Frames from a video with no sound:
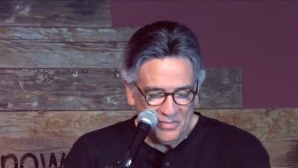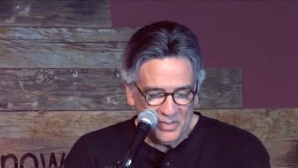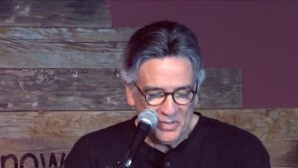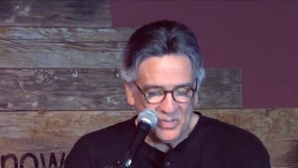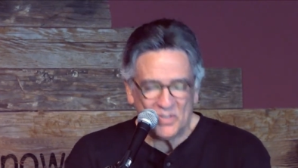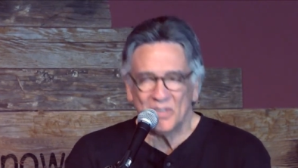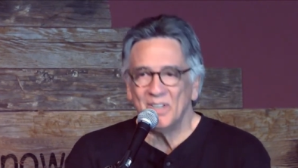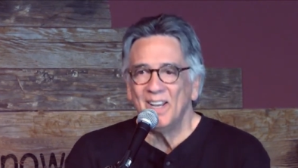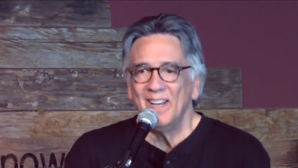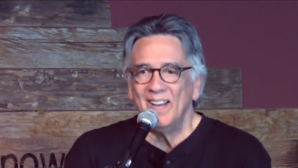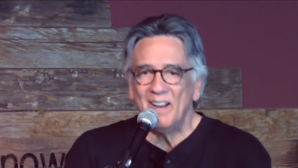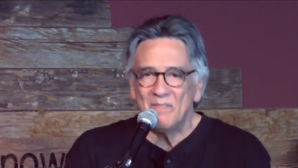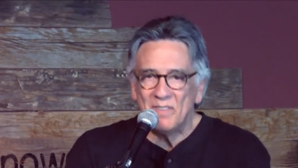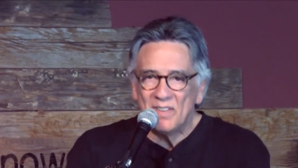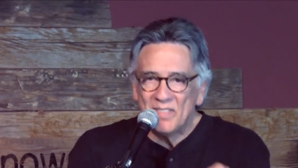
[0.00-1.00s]
future.
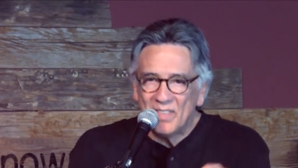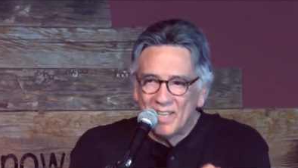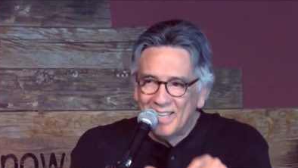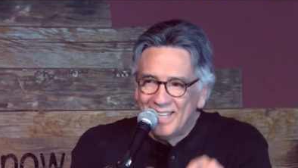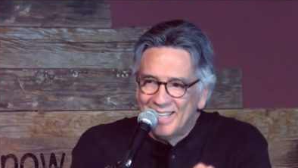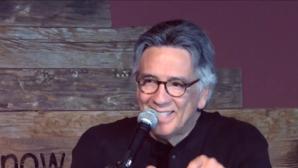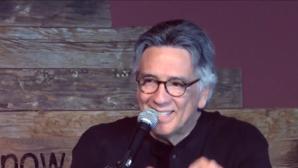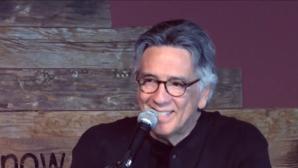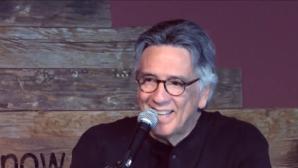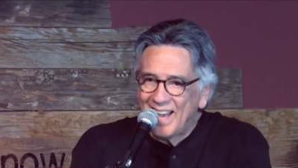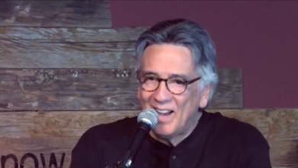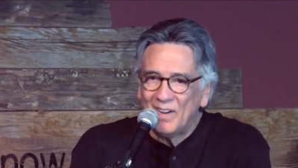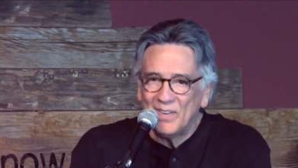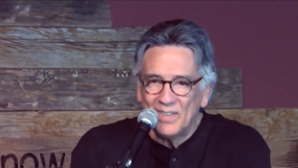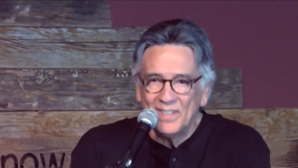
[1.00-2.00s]
Everything is
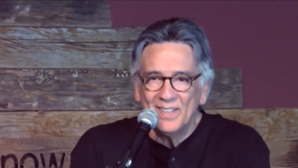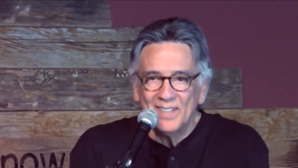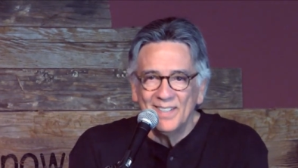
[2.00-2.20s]
now.